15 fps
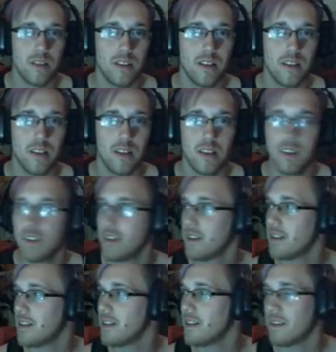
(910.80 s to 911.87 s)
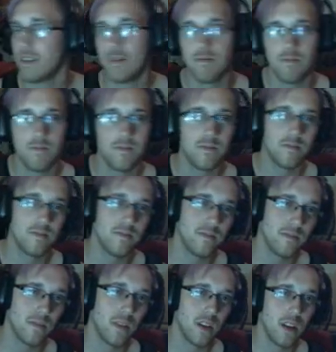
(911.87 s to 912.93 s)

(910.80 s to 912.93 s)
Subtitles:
No one is speaking in this clip.